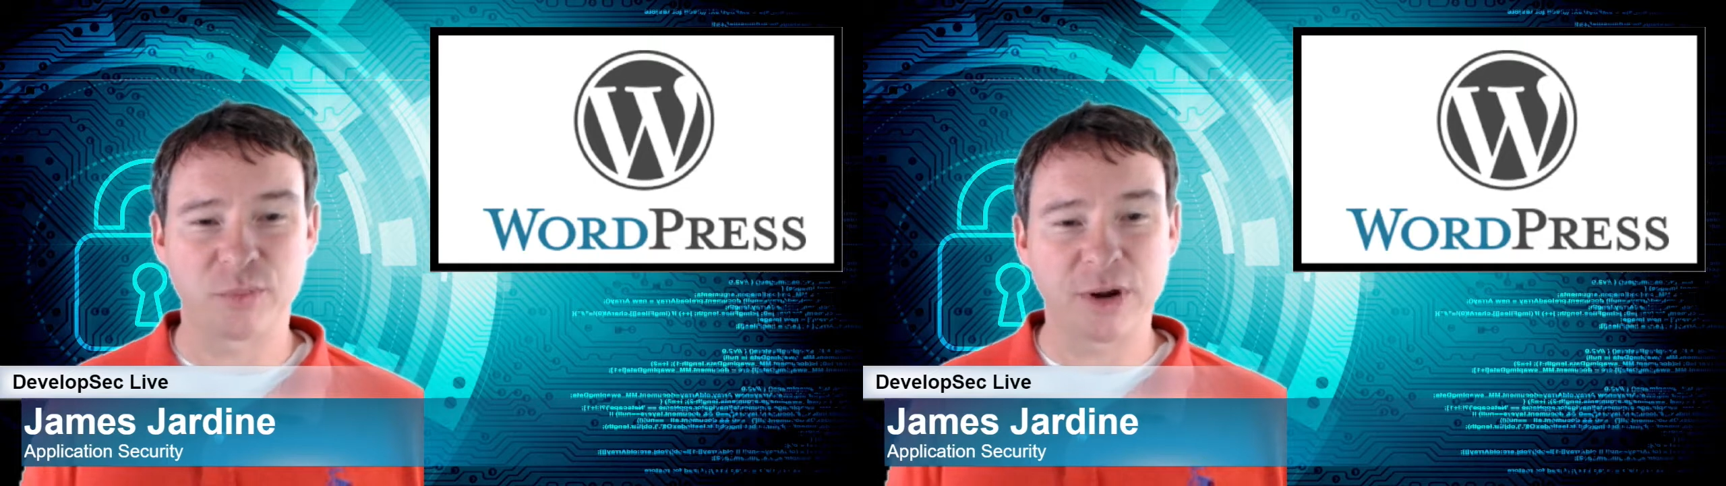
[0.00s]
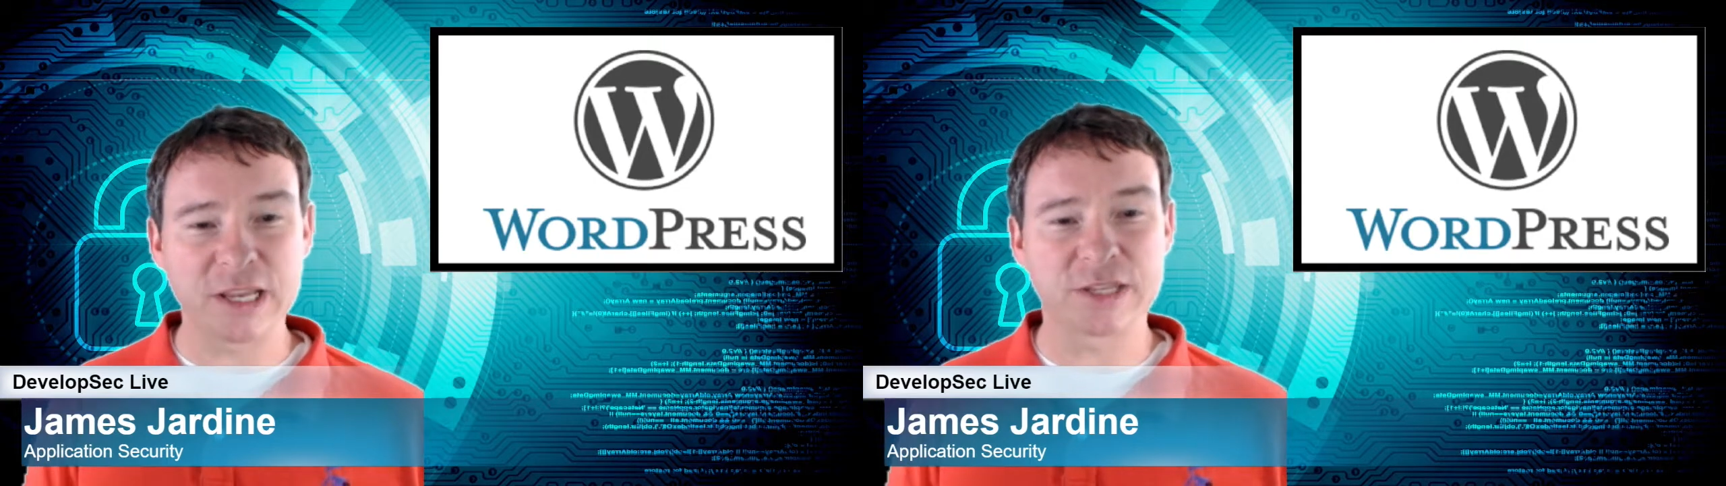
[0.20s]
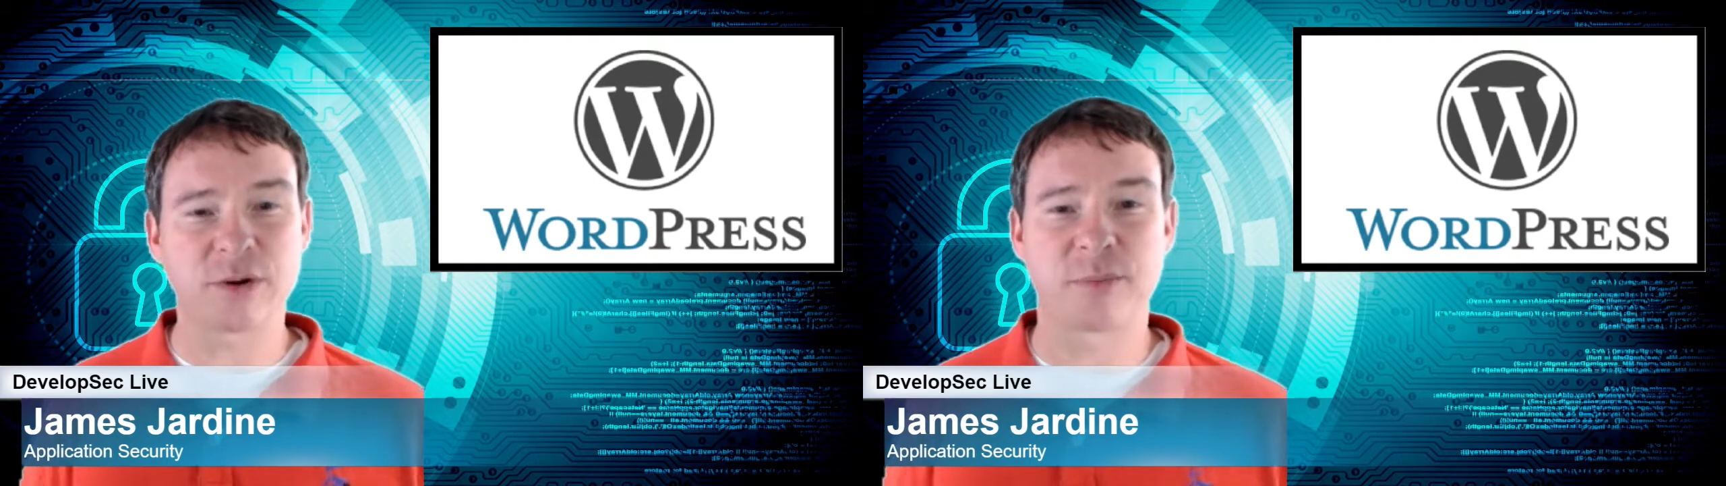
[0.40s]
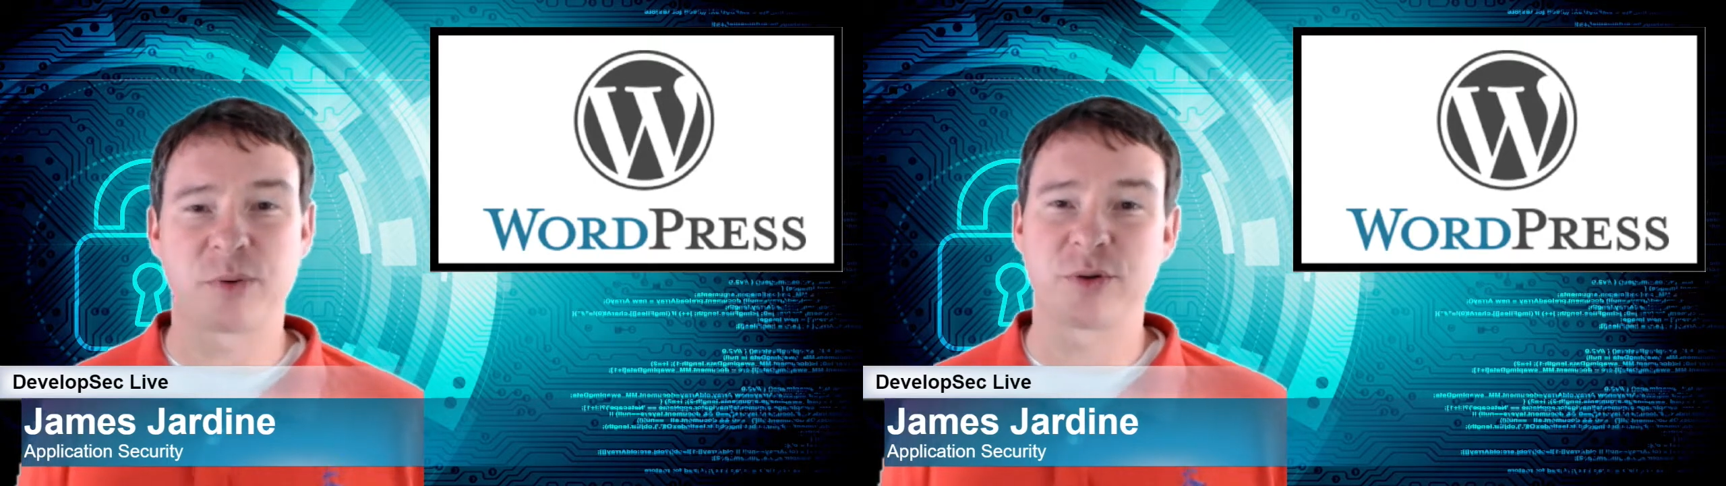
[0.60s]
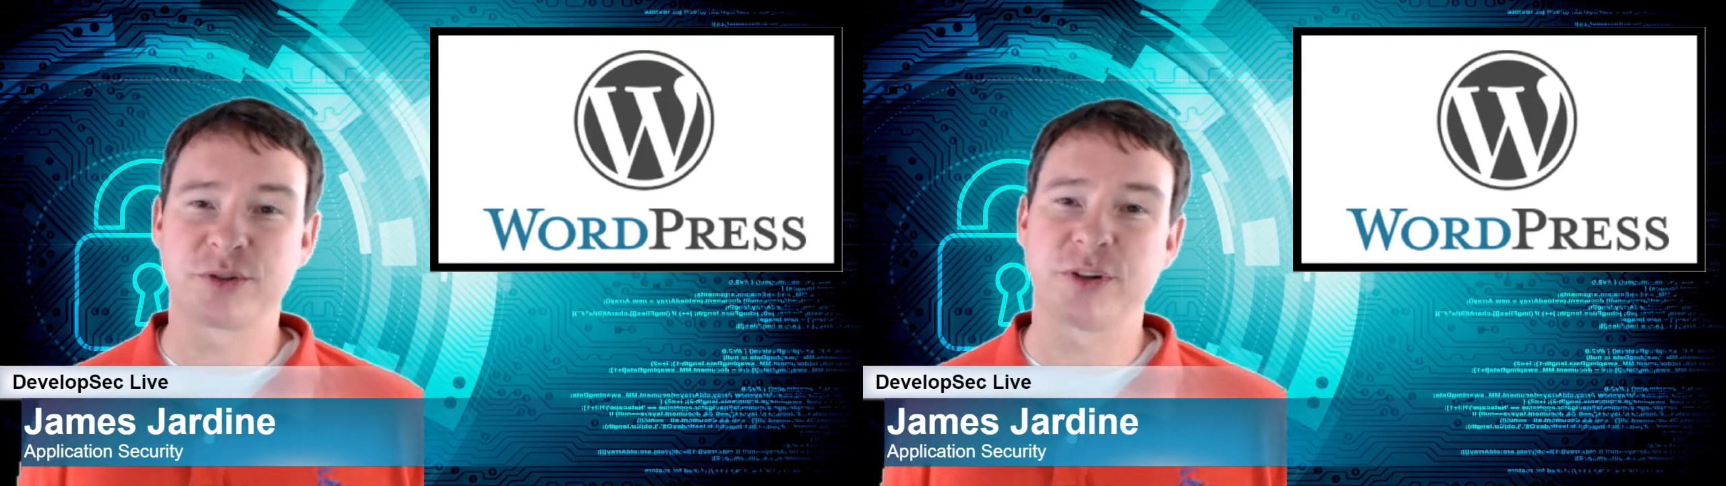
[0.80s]
bring it to our
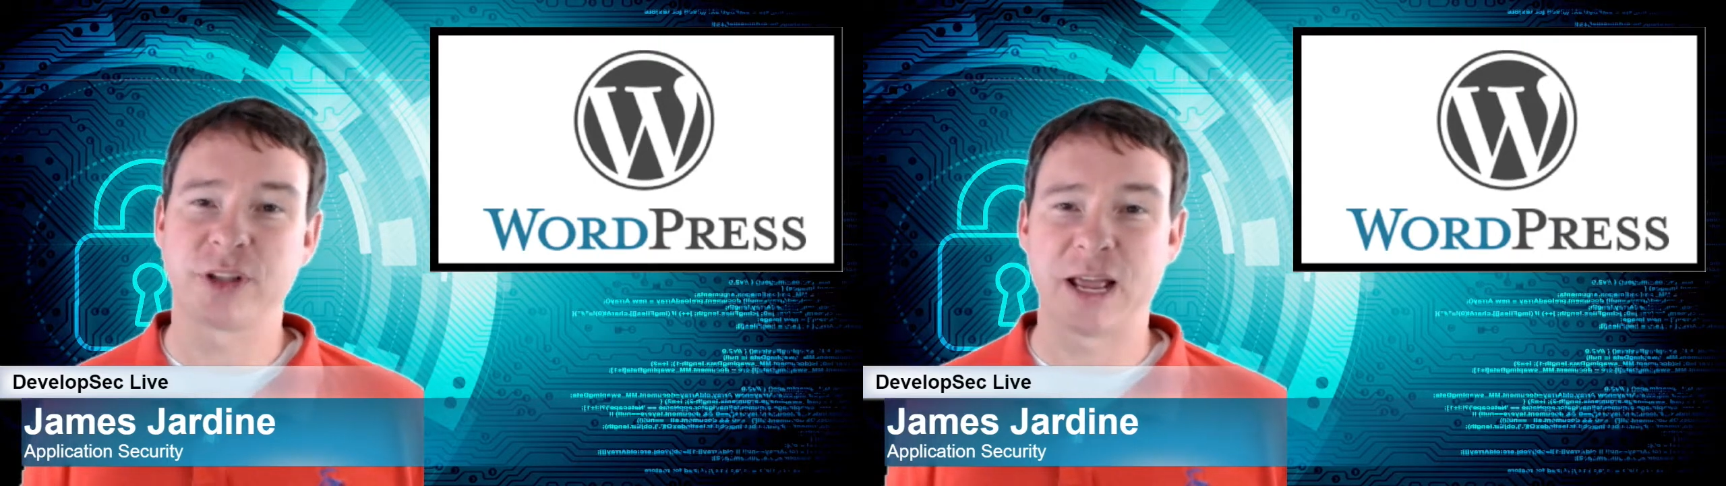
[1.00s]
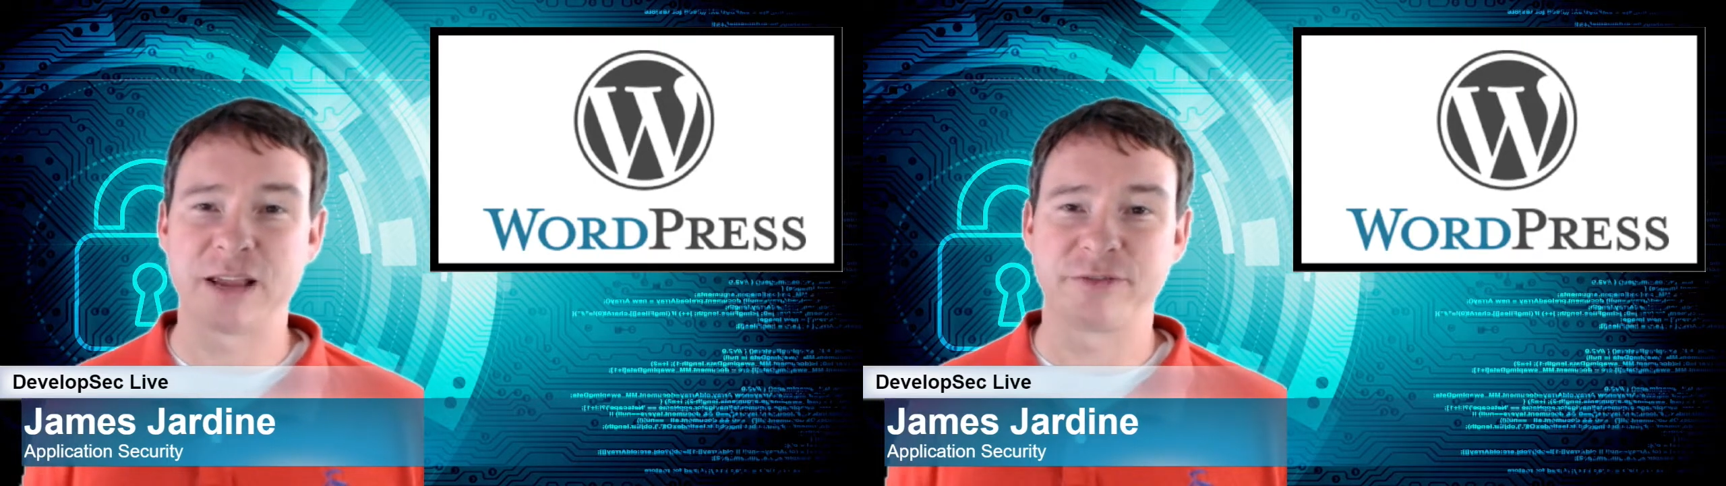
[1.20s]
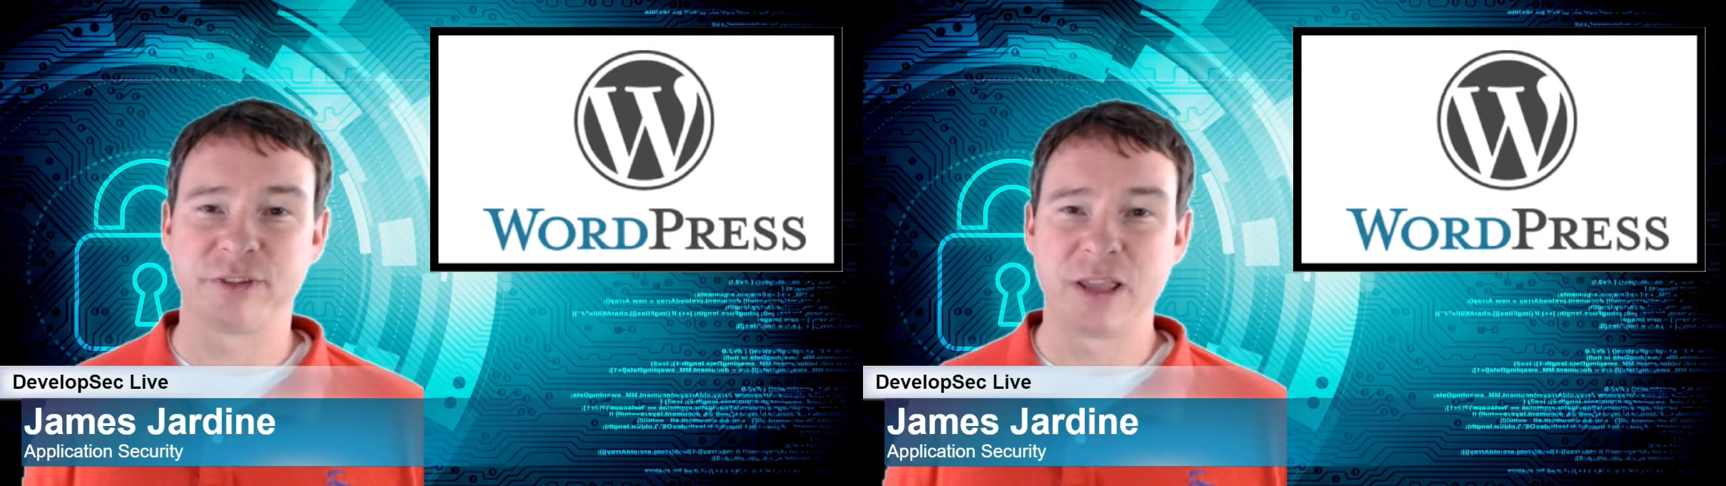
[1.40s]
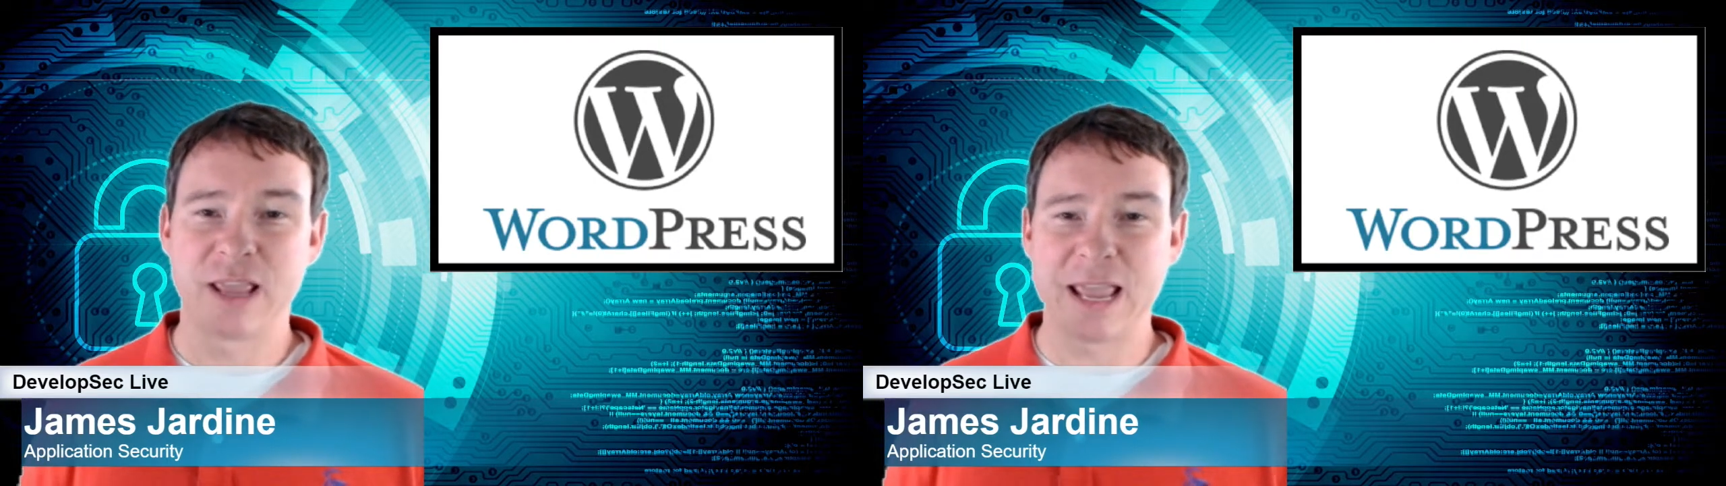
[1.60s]
personal life,